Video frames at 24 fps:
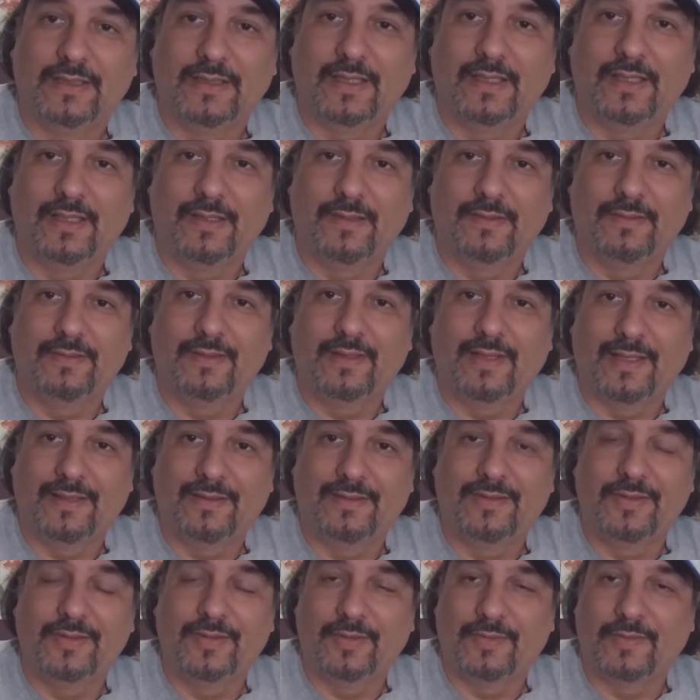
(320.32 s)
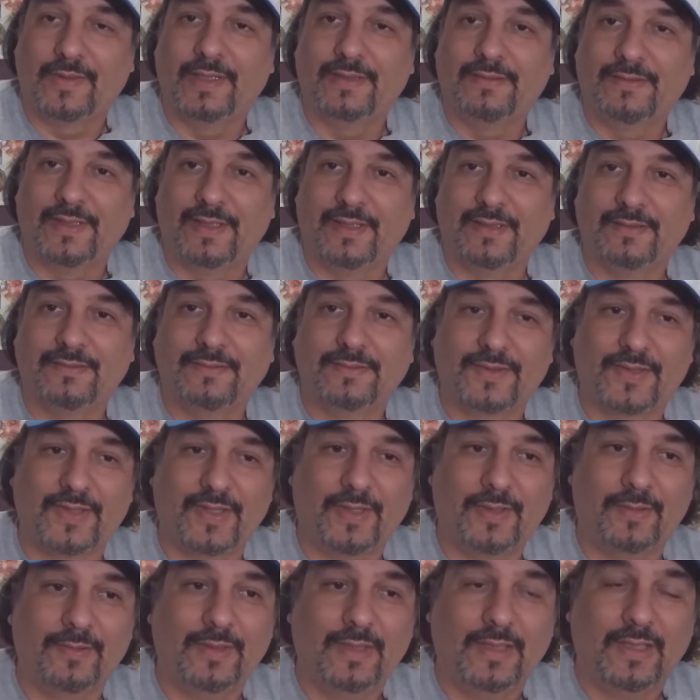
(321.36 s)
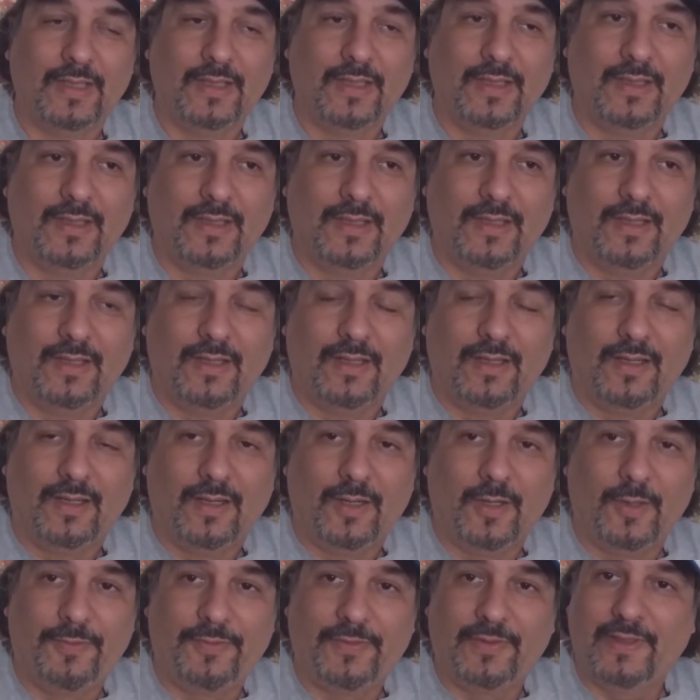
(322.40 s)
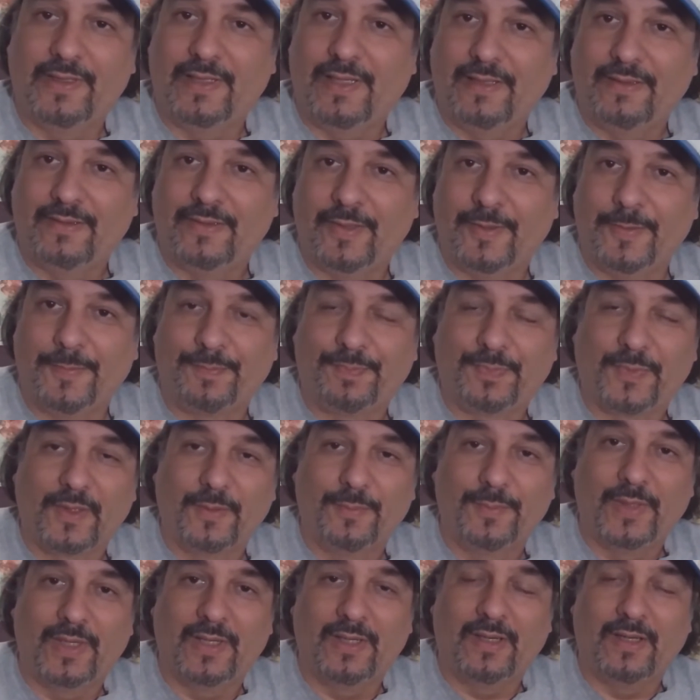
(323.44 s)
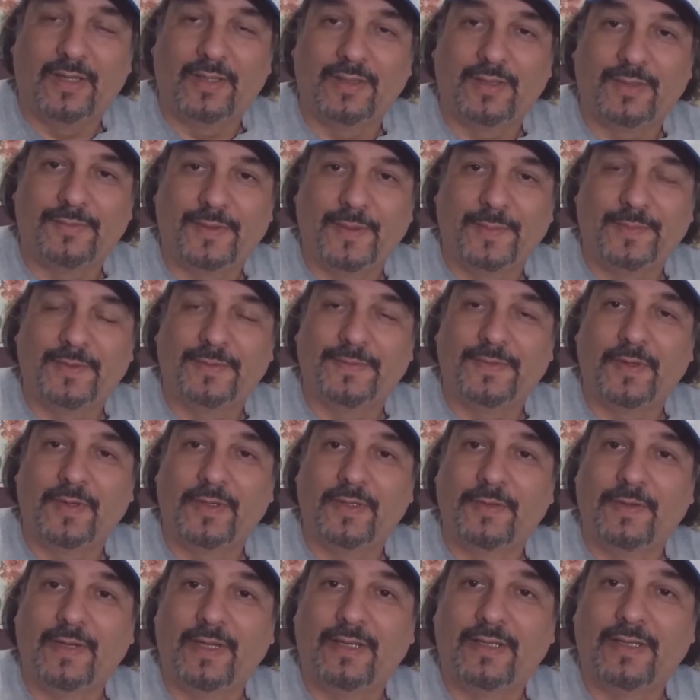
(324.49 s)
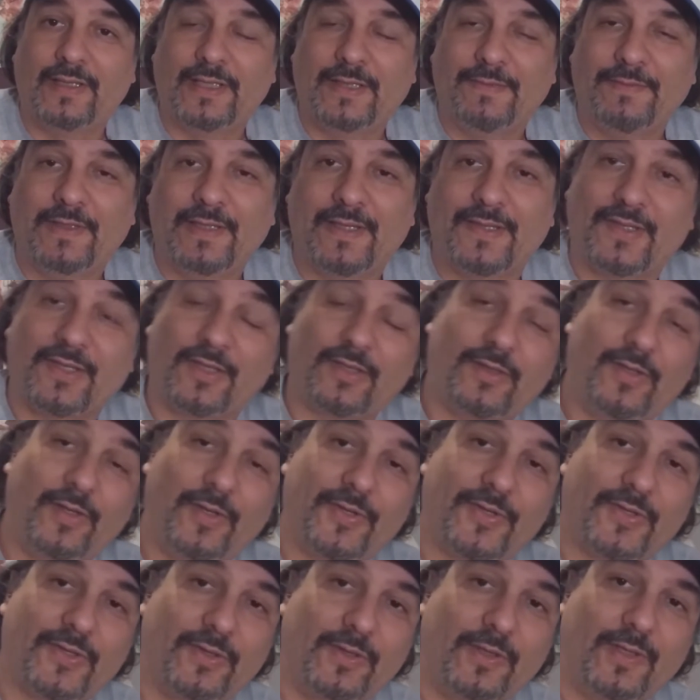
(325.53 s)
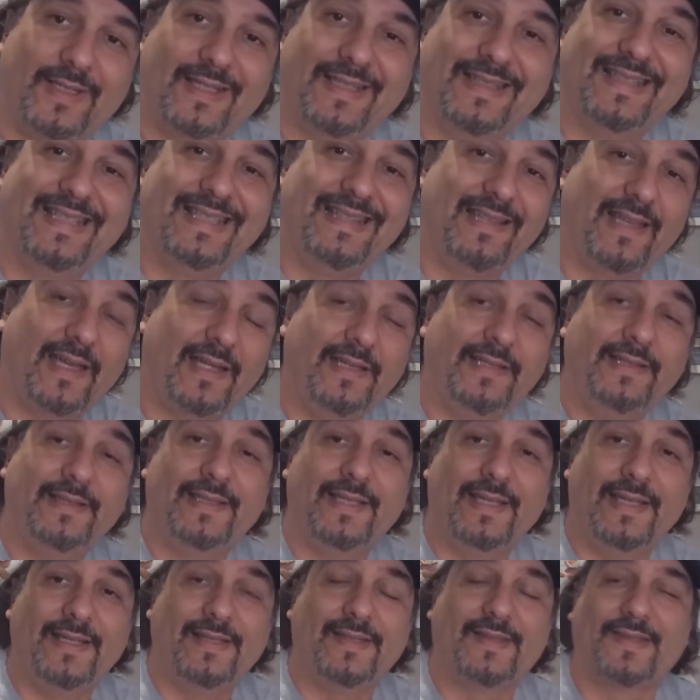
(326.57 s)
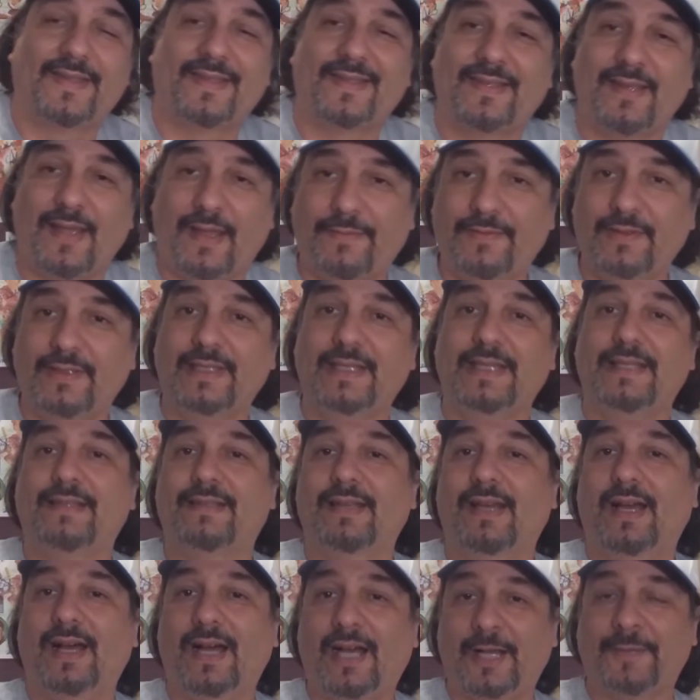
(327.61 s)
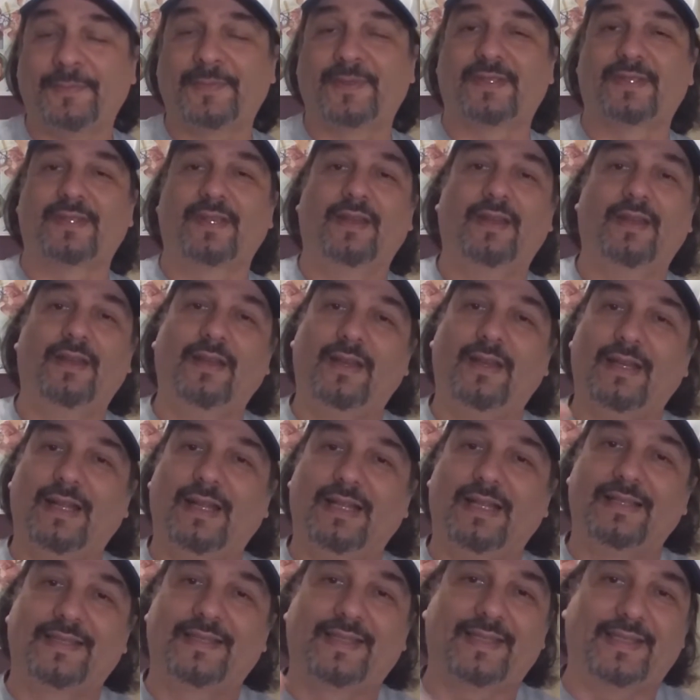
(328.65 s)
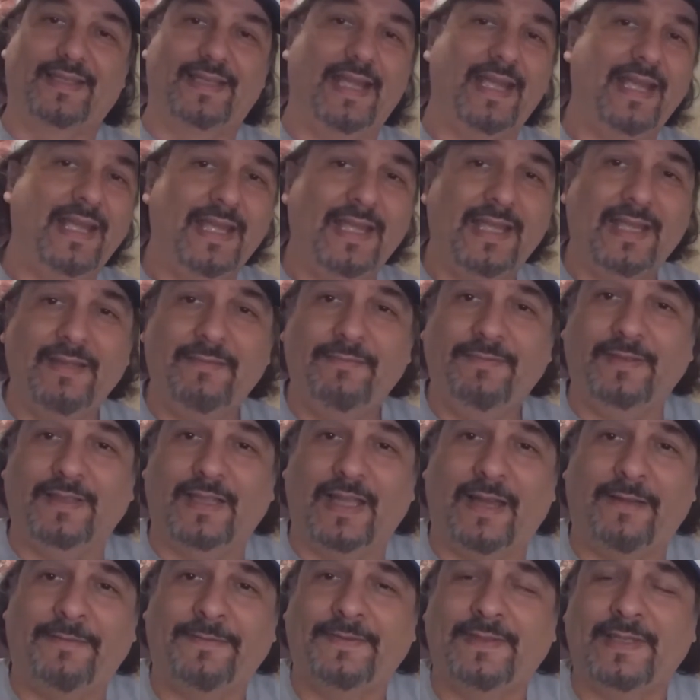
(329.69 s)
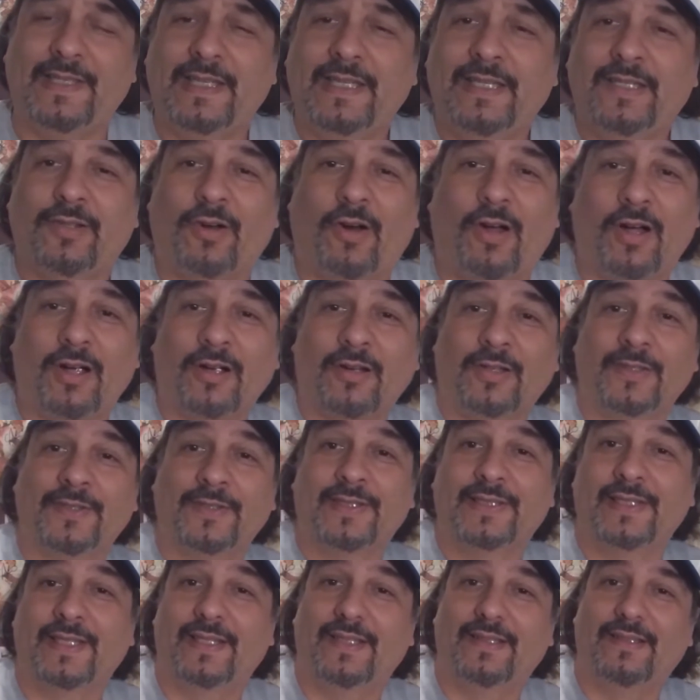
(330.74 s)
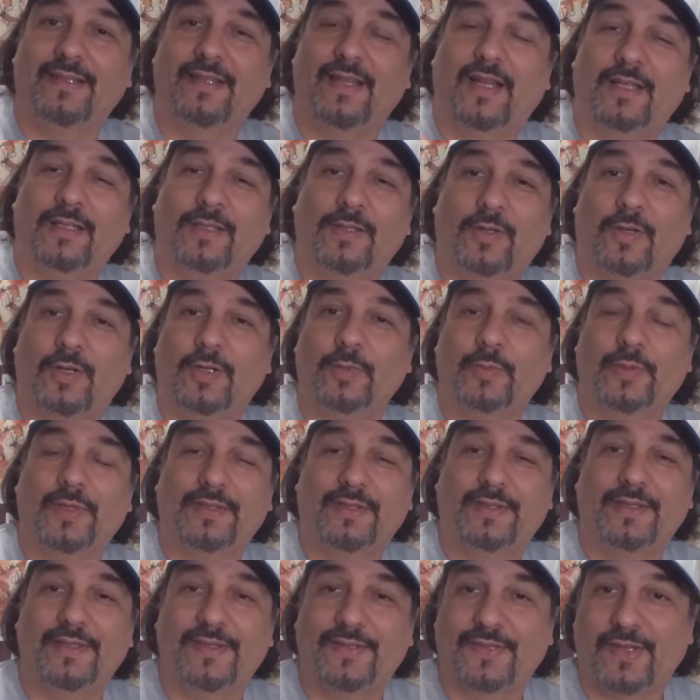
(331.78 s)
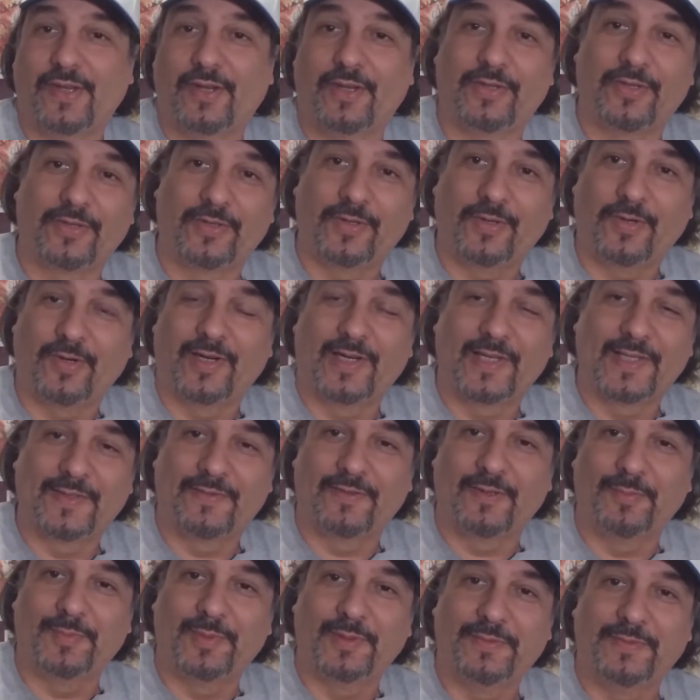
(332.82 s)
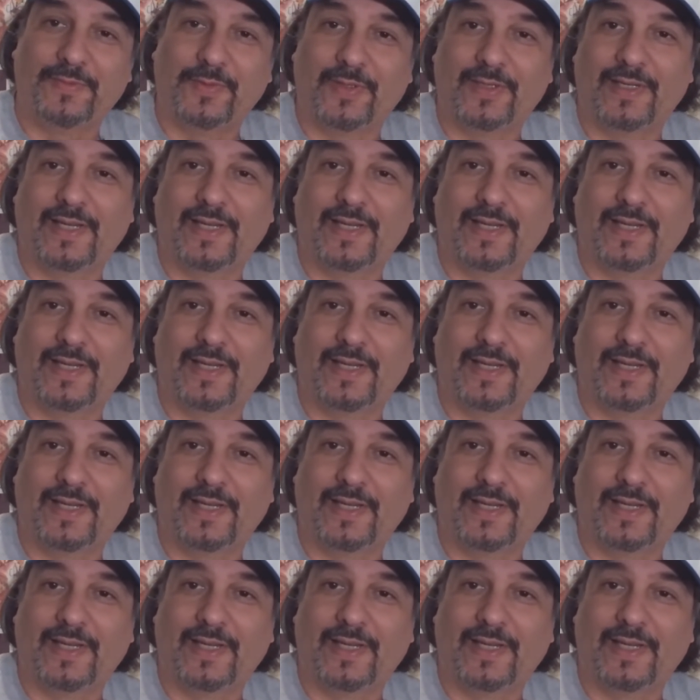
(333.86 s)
that do the right thing. So hopefully they do. But I'm going to flip the phone around and give you guys a closer look at the 1970 Topps Steve Lefty Carlton, along with his other cards from before